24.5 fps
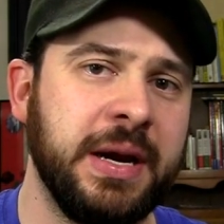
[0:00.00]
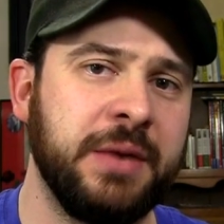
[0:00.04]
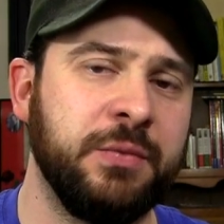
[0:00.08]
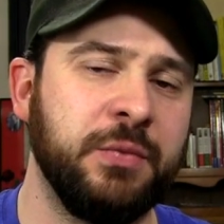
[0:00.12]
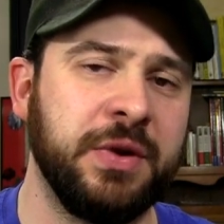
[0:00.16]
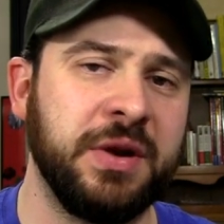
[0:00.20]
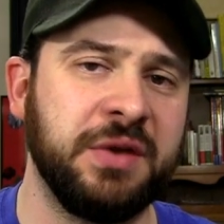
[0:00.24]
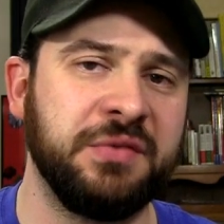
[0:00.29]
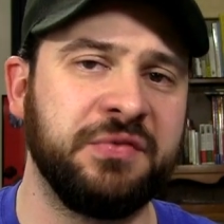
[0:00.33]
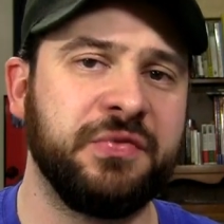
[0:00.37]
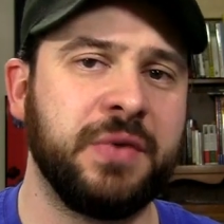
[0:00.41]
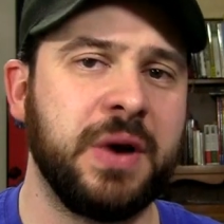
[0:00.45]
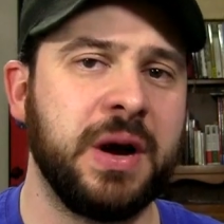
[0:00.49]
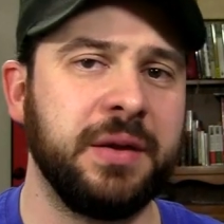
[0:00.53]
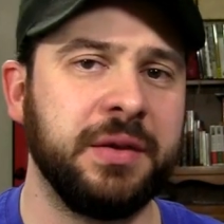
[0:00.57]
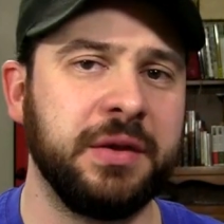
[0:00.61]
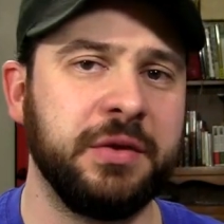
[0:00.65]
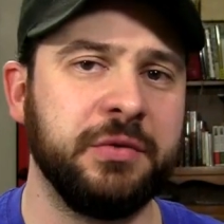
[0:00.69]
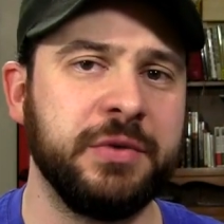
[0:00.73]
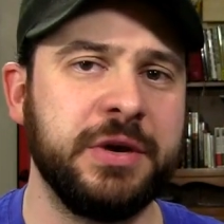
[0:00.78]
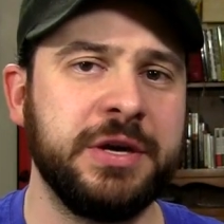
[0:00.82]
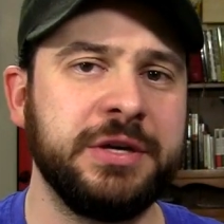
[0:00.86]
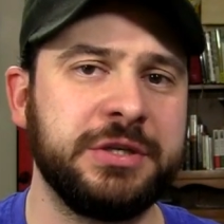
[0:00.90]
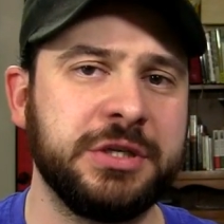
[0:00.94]
And when it
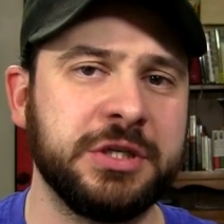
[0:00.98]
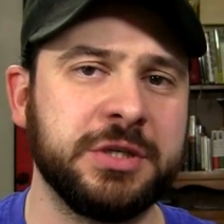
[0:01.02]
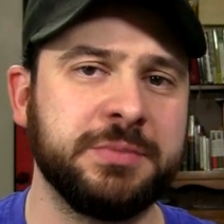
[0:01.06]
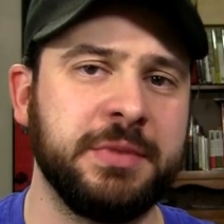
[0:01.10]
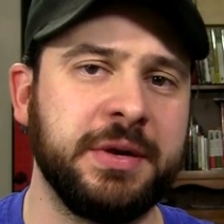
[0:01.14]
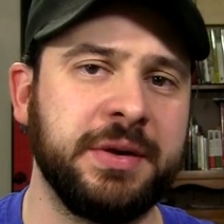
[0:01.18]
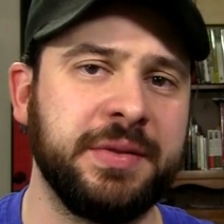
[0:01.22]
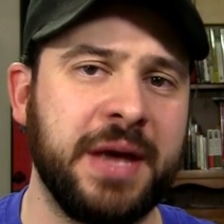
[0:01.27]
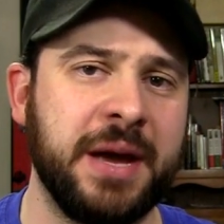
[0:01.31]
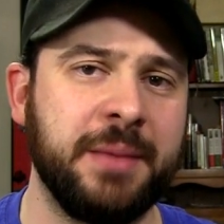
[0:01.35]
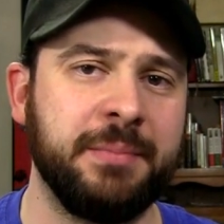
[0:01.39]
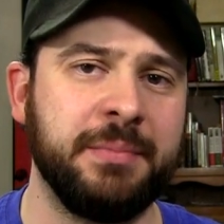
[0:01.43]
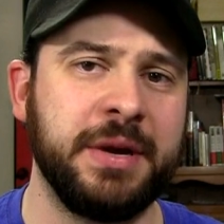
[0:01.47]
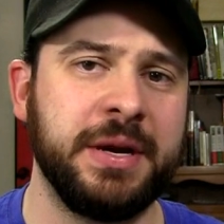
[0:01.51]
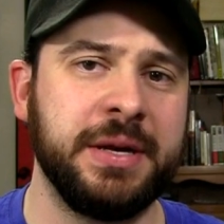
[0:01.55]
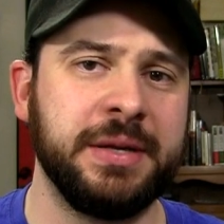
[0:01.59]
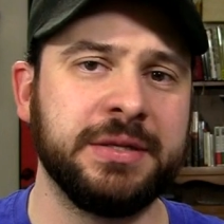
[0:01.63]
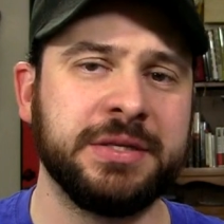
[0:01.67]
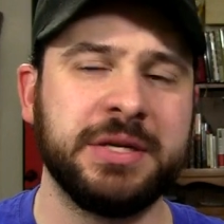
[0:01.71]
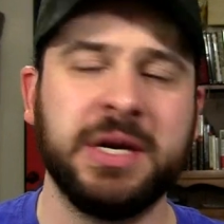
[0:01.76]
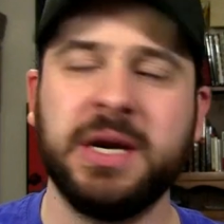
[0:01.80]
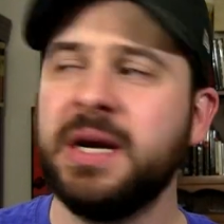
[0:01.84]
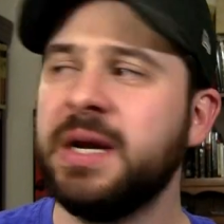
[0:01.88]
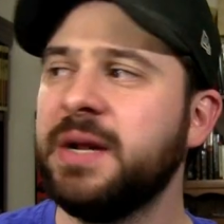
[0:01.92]
finally reaches me, that
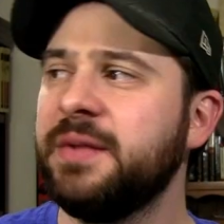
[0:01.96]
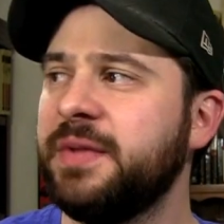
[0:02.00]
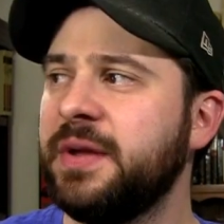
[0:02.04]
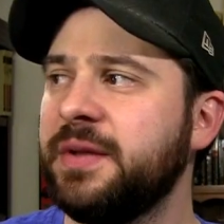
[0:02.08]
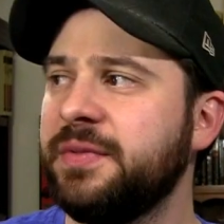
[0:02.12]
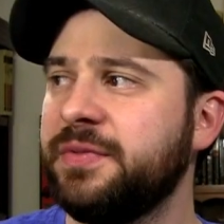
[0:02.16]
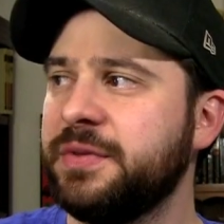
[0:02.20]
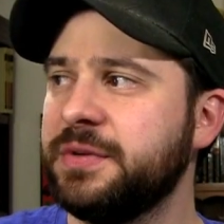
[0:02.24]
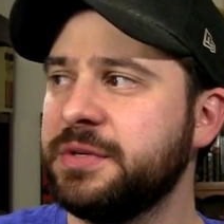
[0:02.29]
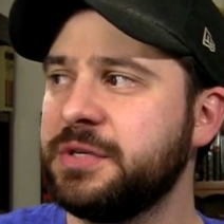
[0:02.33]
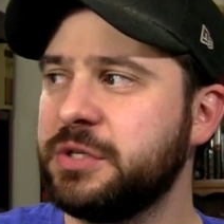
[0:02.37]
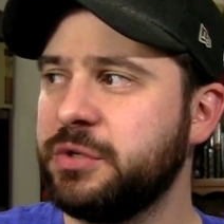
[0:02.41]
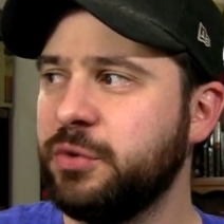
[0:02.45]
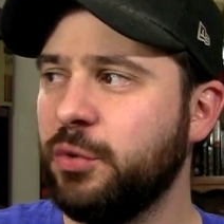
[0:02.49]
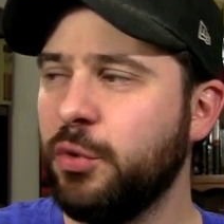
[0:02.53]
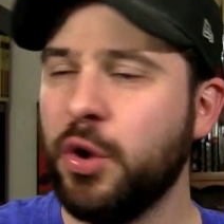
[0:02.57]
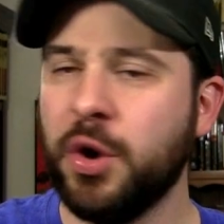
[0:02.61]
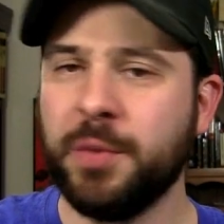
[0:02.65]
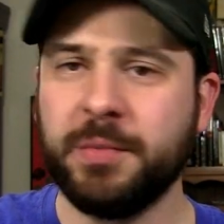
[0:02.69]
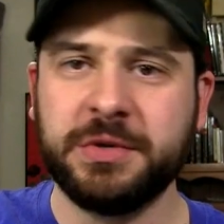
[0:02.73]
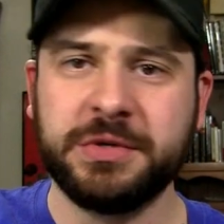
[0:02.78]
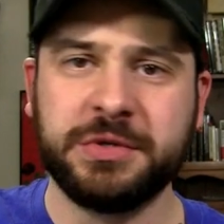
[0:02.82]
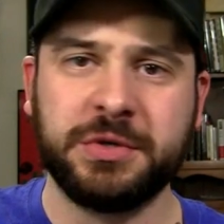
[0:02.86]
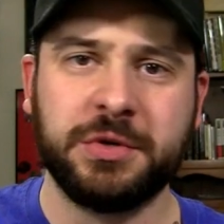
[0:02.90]
means that the
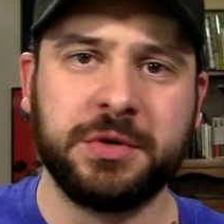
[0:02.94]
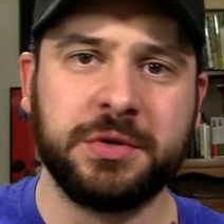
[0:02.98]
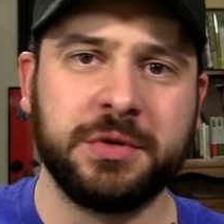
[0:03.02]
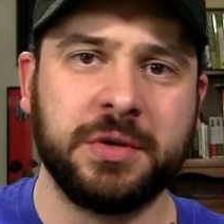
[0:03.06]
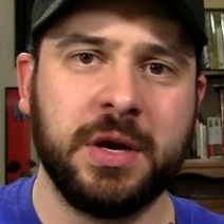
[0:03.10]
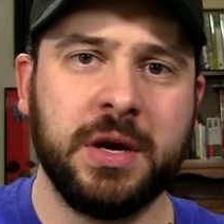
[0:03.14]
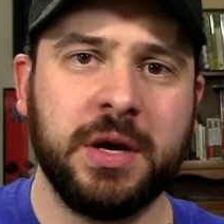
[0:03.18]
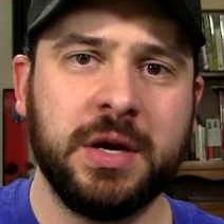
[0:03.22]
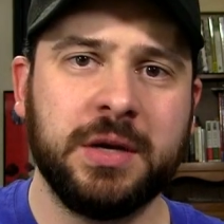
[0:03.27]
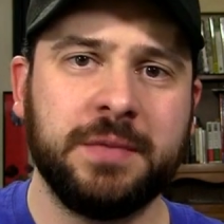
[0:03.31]
storm is on